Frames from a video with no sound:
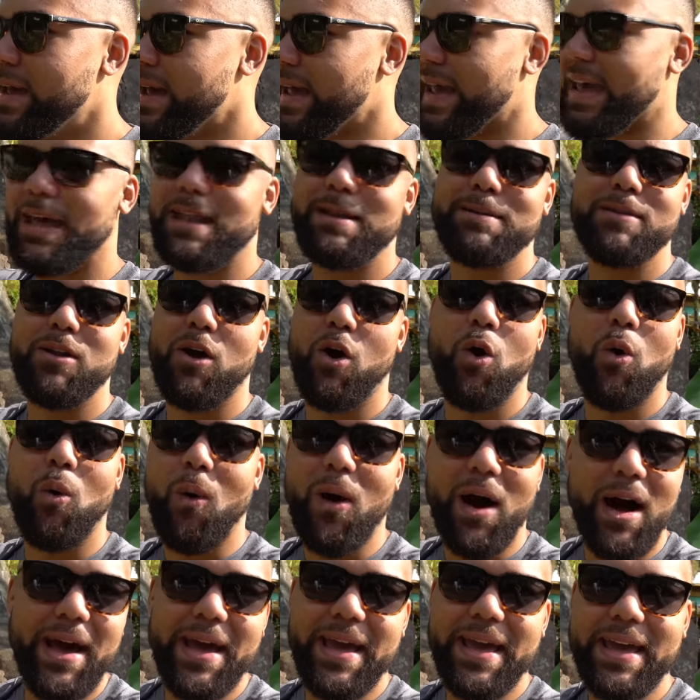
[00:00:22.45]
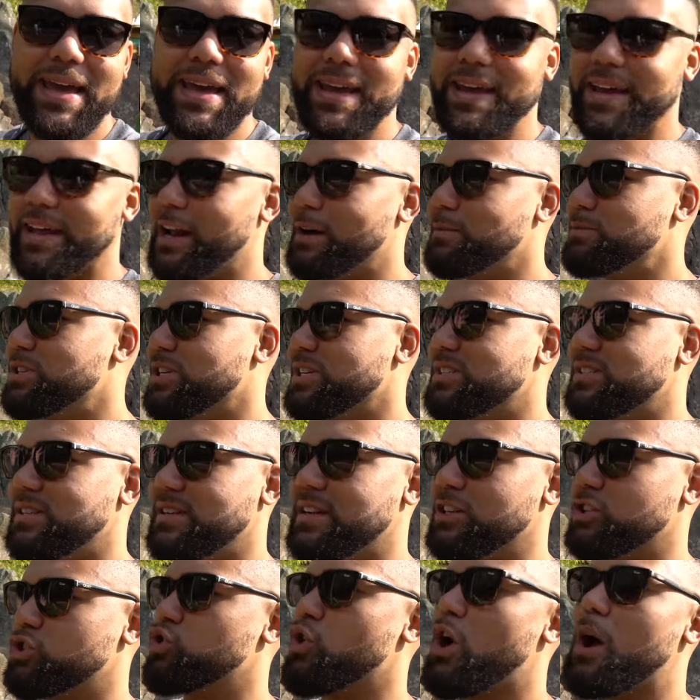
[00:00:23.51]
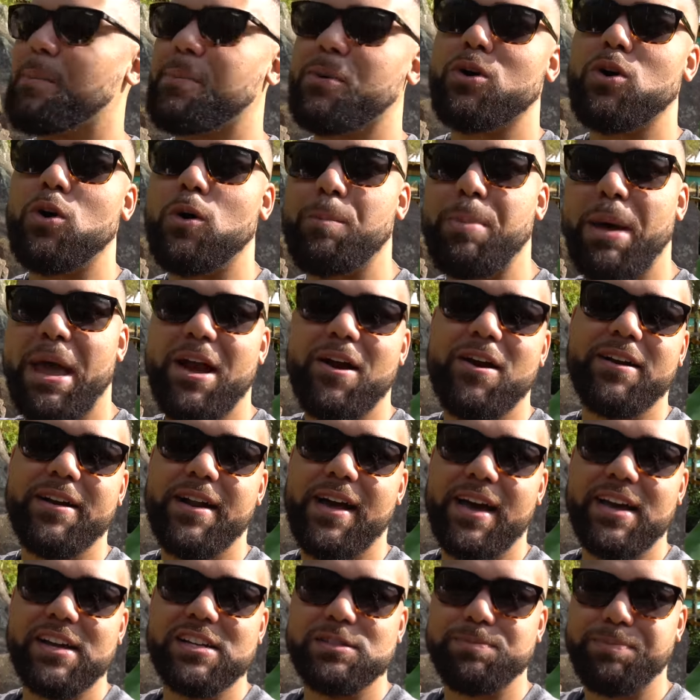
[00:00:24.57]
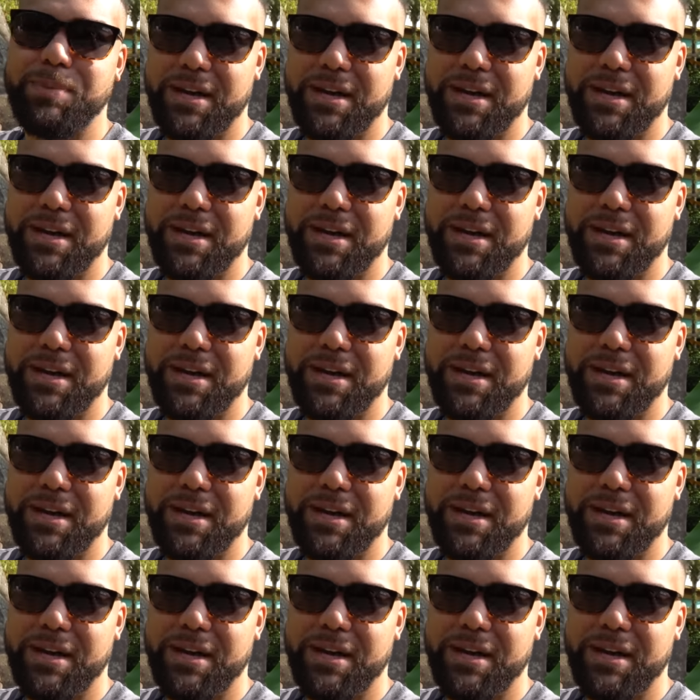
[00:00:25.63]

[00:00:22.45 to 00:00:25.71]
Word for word: in Hawaii and I'm just in a tropical paradise.